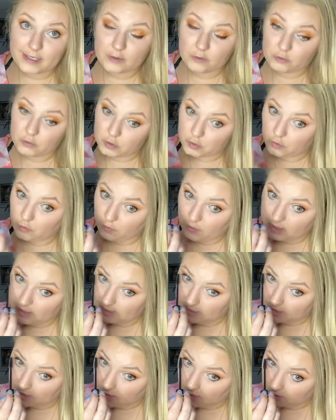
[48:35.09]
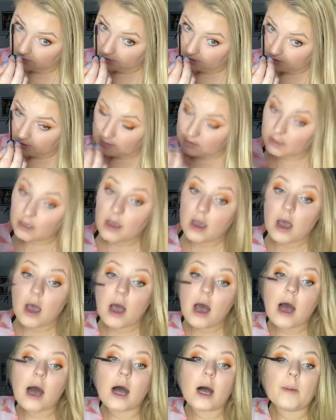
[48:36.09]
I don't do crazy colors.
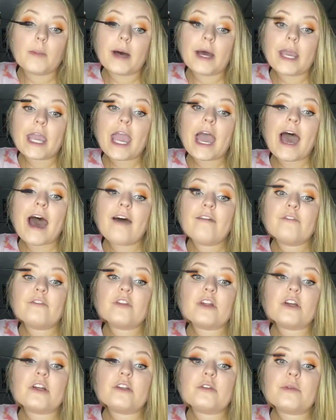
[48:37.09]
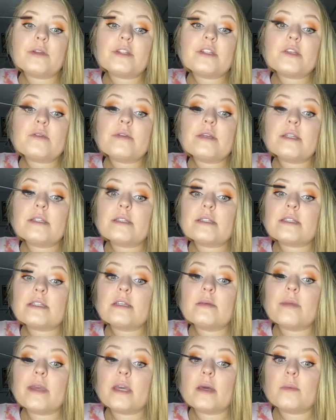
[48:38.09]
I have learned with doing
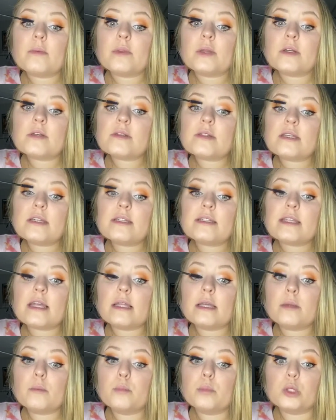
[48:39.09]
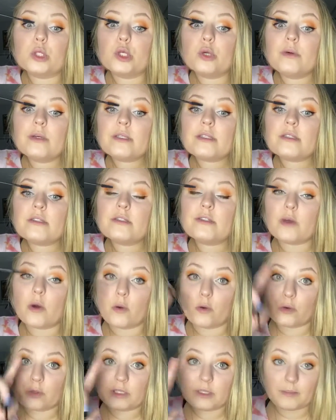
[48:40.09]
Disney Makeup Thursdays that like blue is
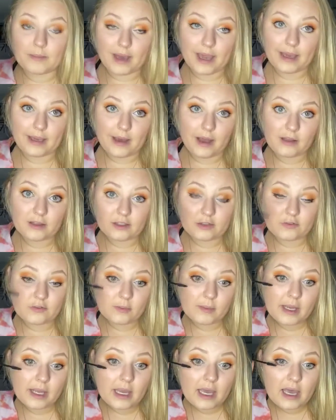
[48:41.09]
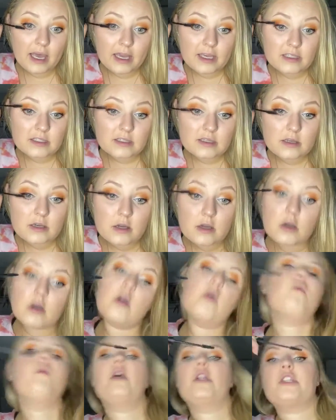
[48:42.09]
totally my color for my eyes,
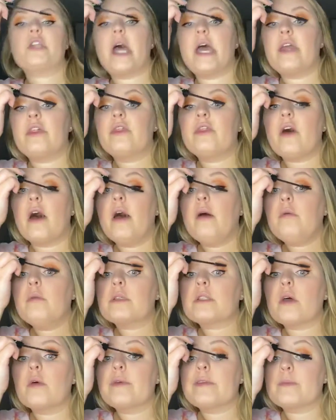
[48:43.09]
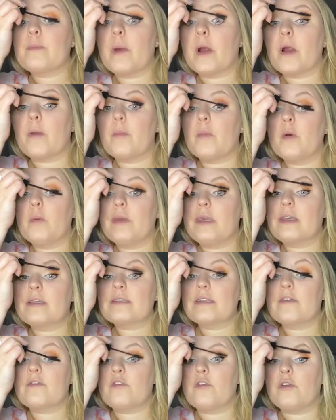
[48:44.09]
which I thought was always purple
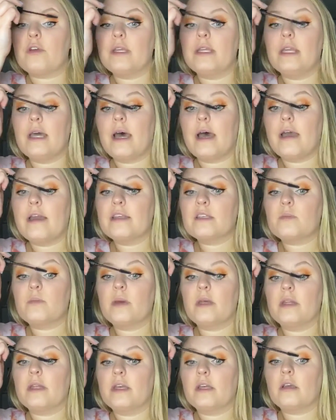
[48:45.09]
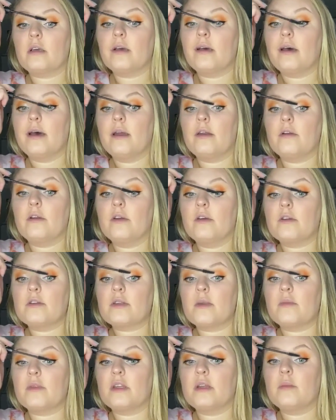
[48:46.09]
because I have green eyes, but like, I don't know,
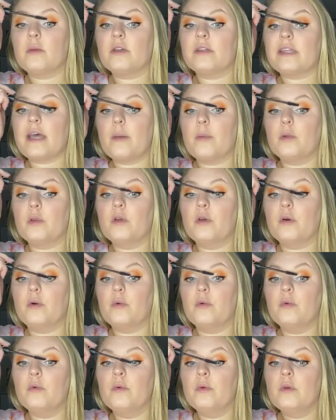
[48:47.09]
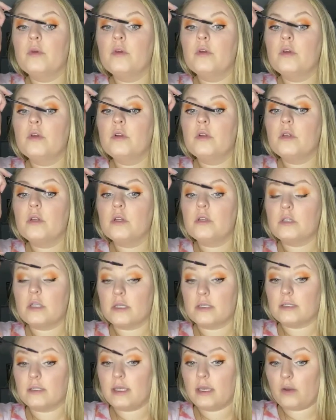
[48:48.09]
something about that blue
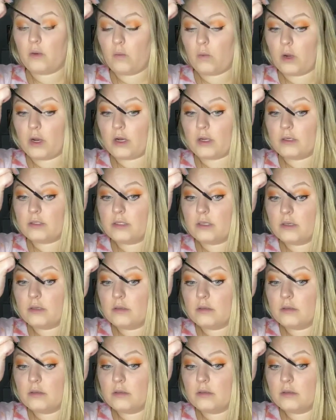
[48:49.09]
just like worked.